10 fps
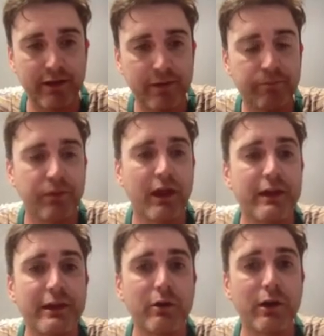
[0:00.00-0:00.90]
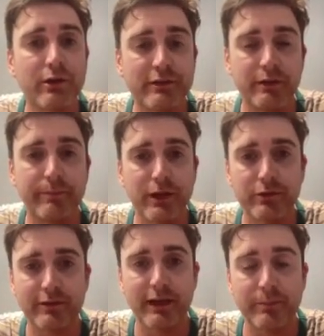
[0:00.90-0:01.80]
there. And now I go into the build
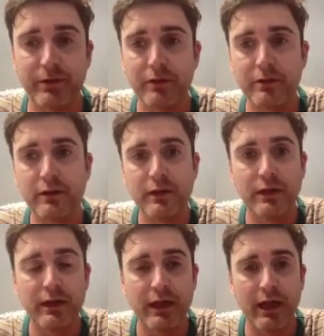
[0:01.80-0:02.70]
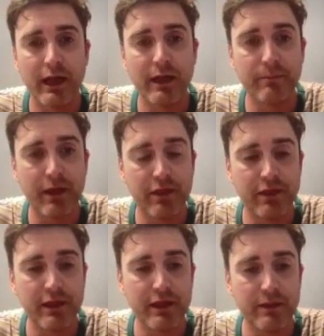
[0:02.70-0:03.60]
step.
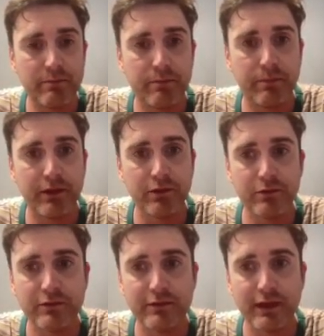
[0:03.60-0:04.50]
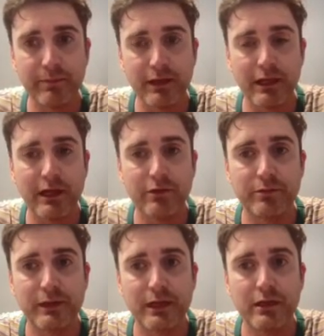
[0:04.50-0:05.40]
The build step allows
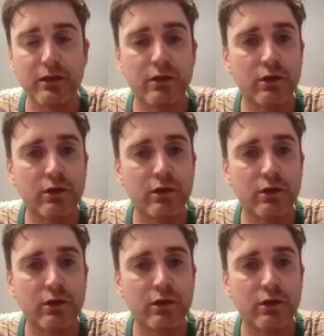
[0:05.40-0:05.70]
me